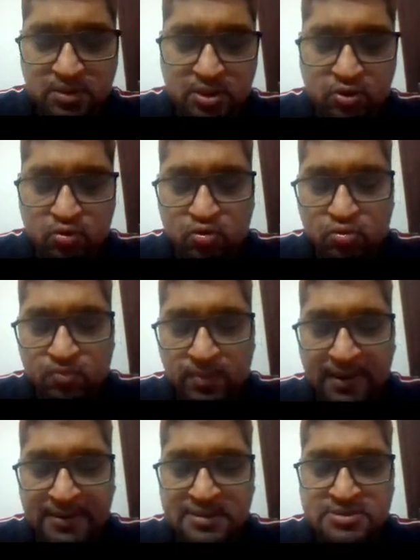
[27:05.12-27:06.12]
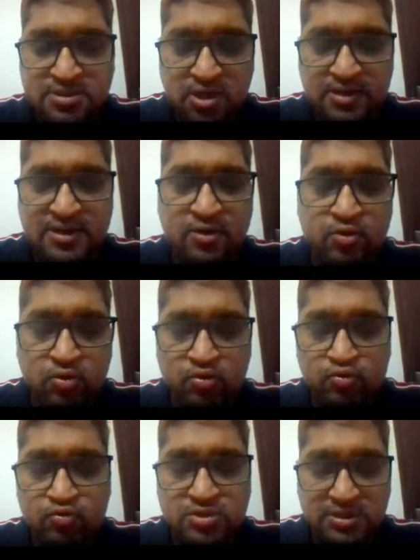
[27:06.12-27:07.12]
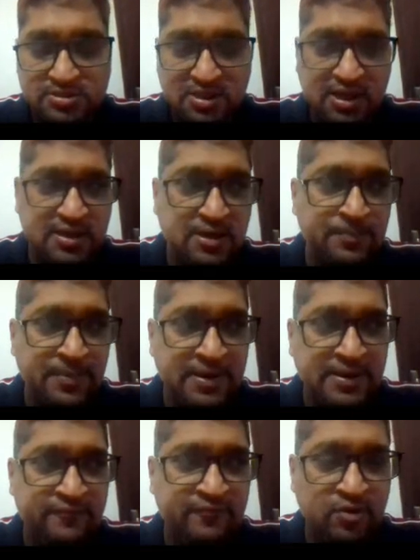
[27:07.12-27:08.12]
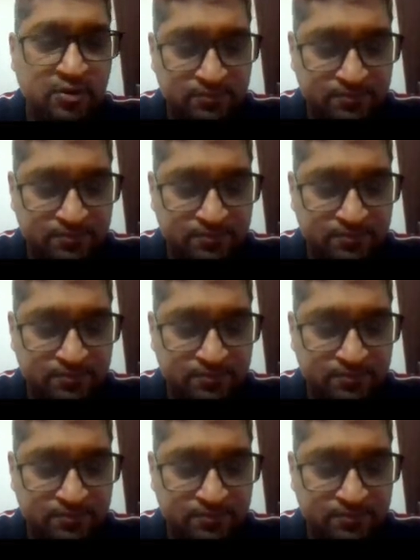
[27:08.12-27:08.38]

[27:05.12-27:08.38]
two miners, two users are competing for